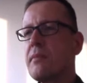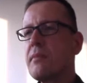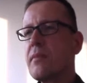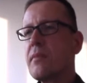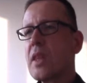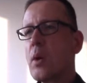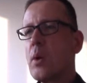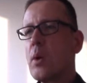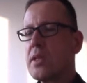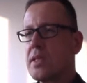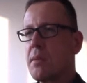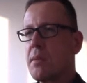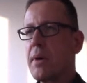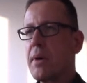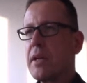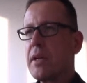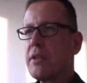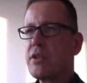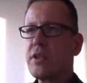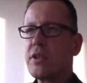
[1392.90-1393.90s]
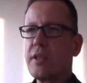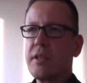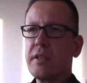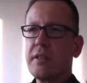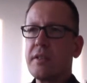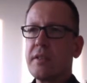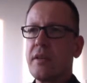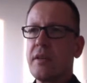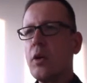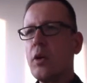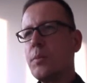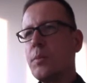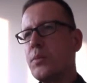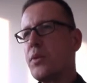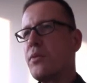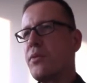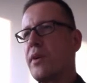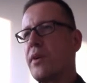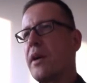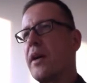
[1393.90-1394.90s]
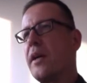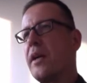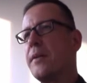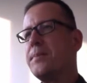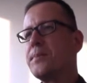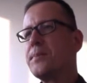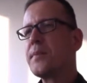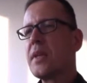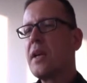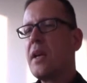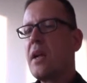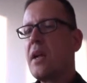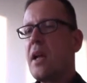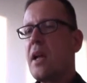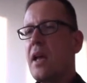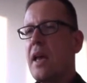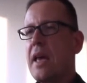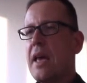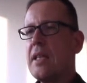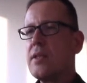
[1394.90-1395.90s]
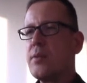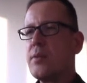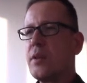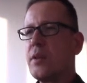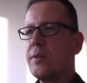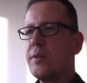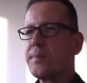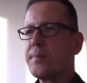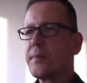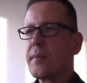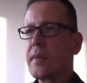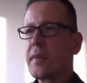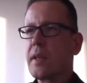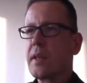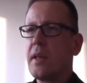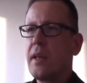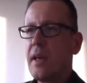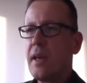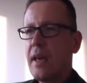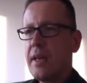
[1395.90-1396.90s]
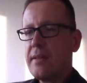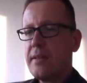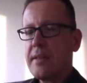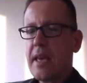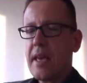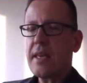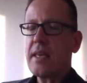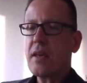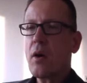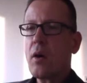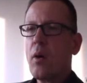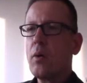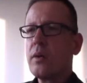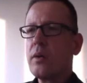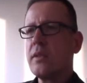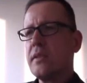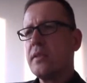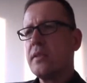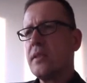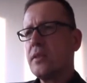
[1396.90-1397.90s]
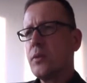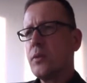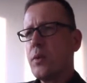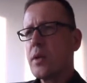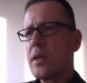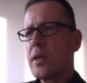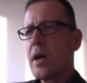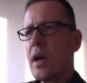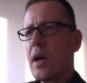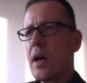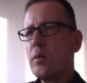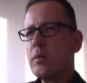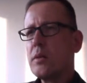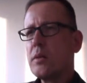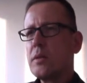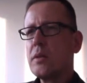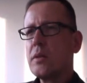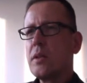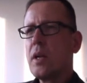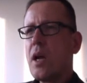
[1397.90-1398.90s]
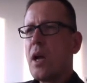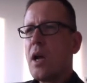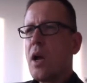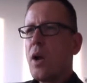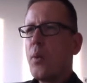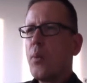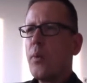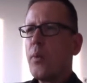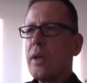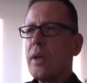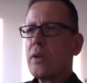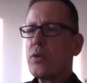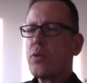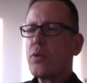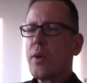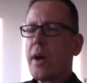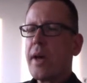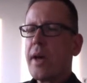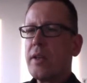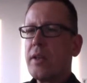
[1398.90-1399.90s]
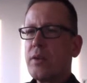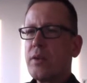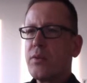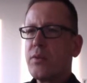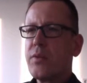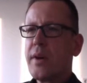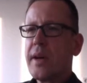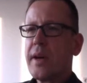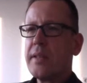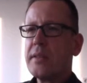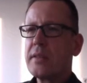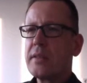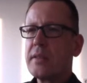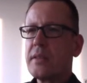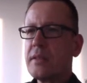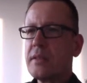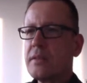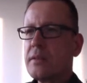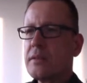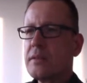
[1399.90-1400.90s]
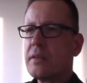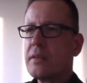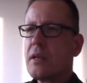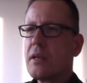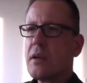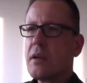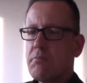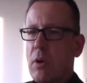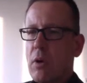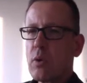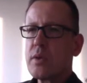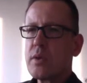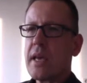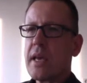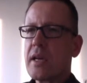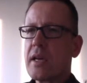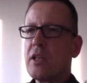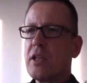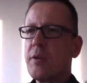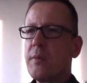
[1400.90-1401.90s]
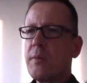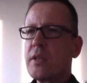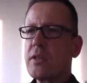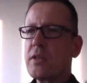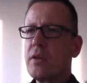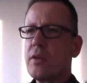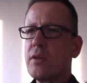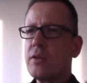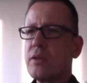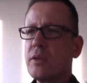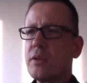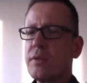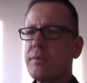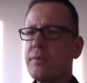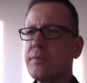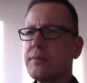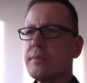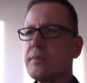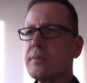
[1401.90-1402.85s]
what's the budget, load profile, and so on. And taking all this into account, we are trying to find the most economic solution.